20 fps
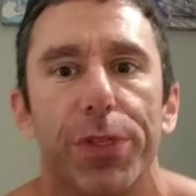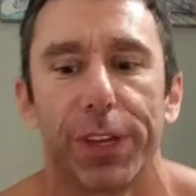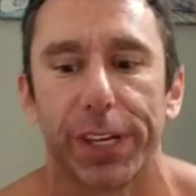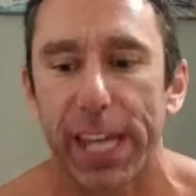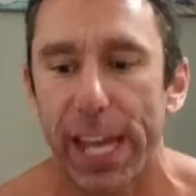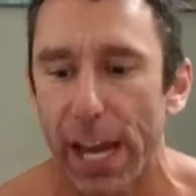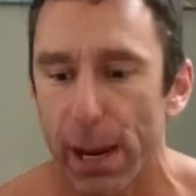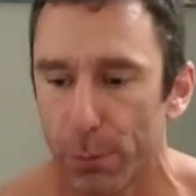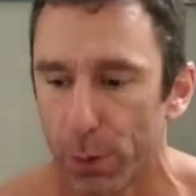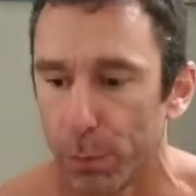with
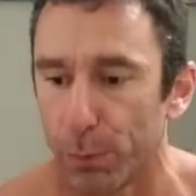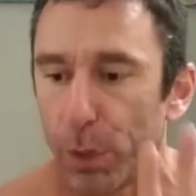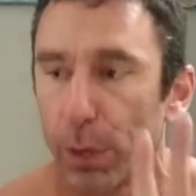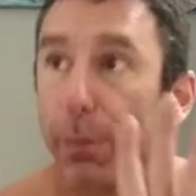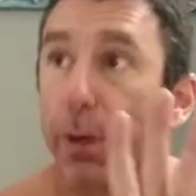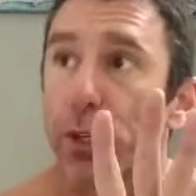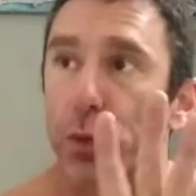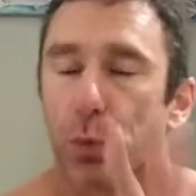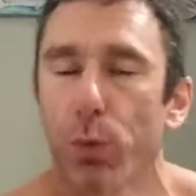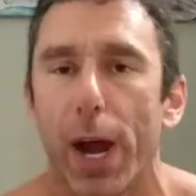the camera
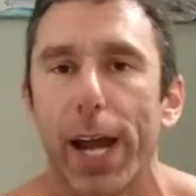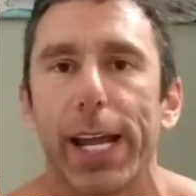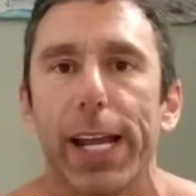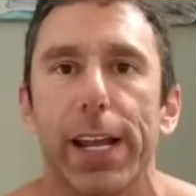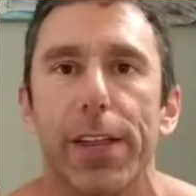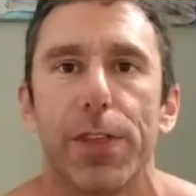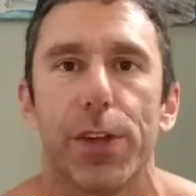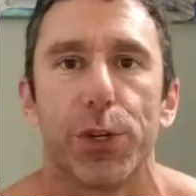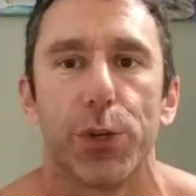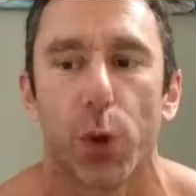pretty much
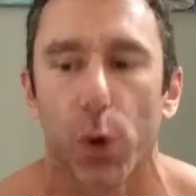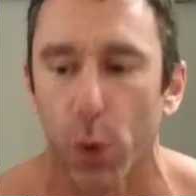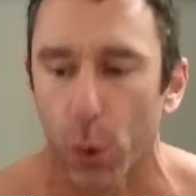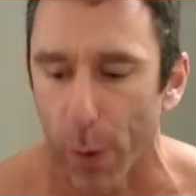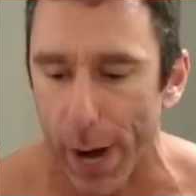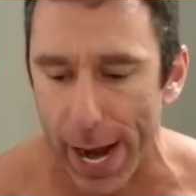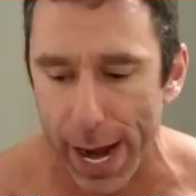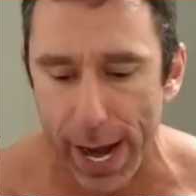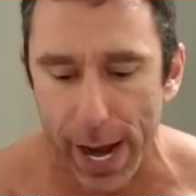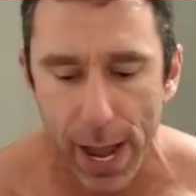right in the
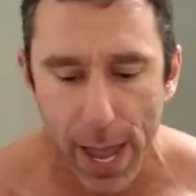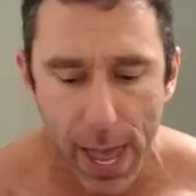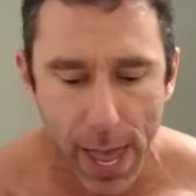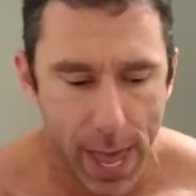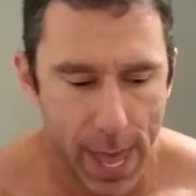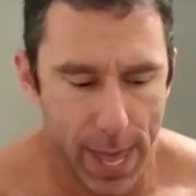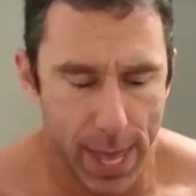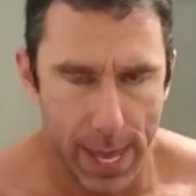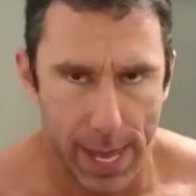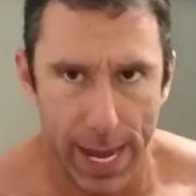doorway
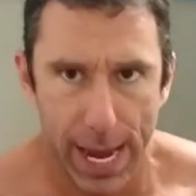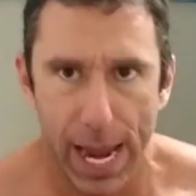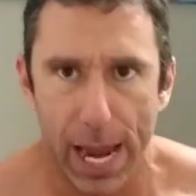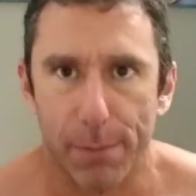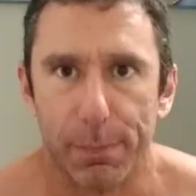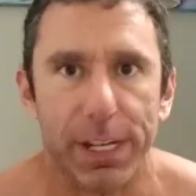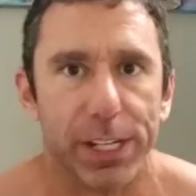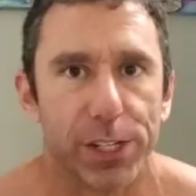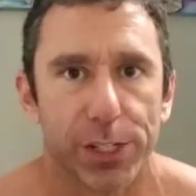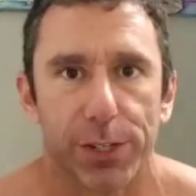
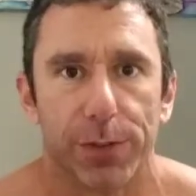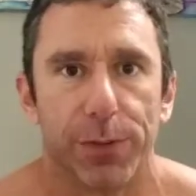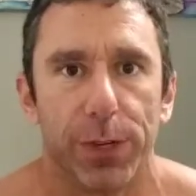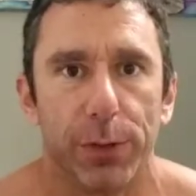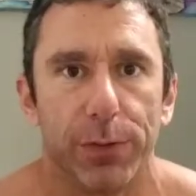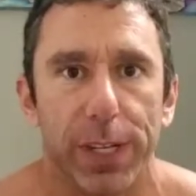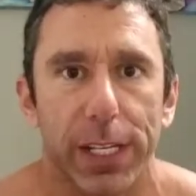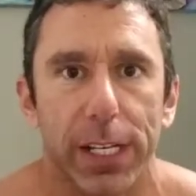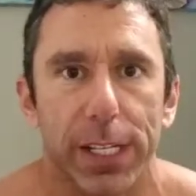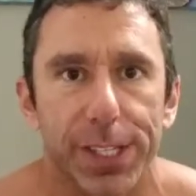and me just a
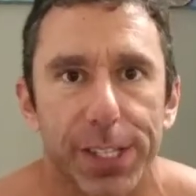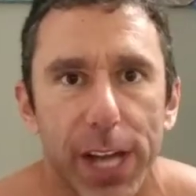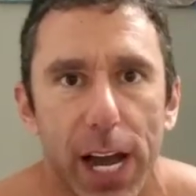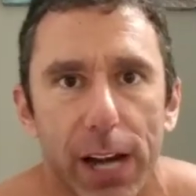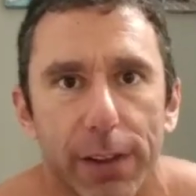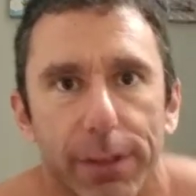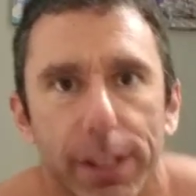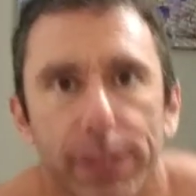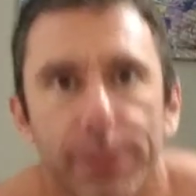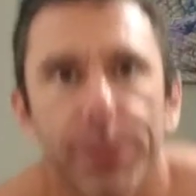few feet
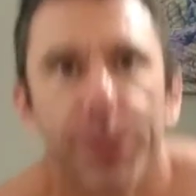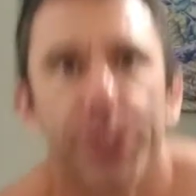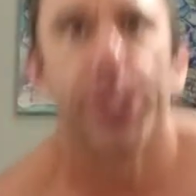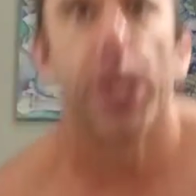inside of it.